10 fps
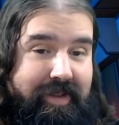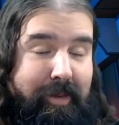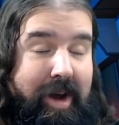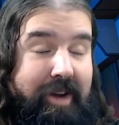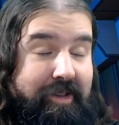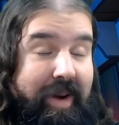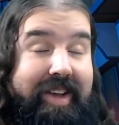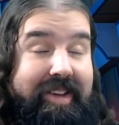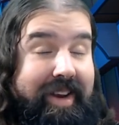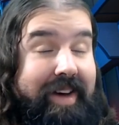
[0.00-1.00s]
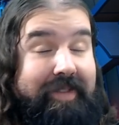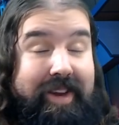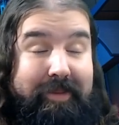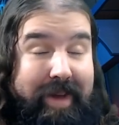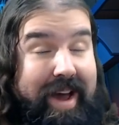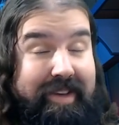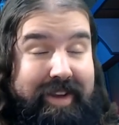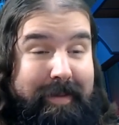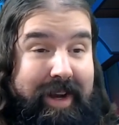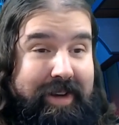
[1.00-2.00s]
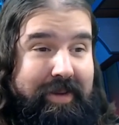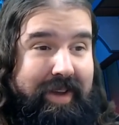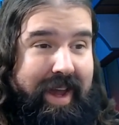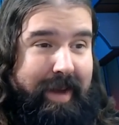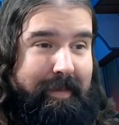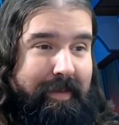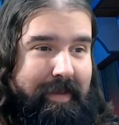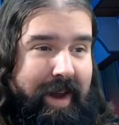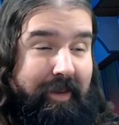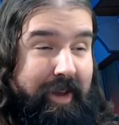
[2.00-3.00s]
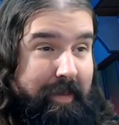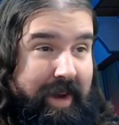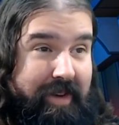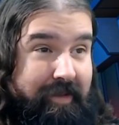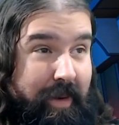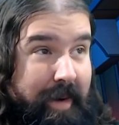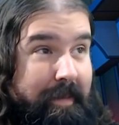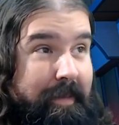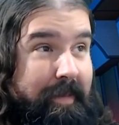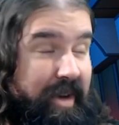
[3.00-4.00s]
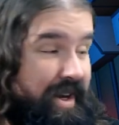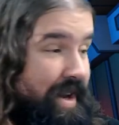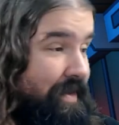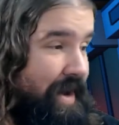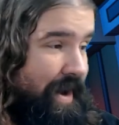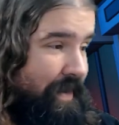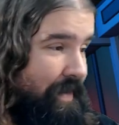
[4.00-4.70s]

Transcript: The Rock's crazy enough that if we asked, he might do the game. I don't think we can afford him, but you never know.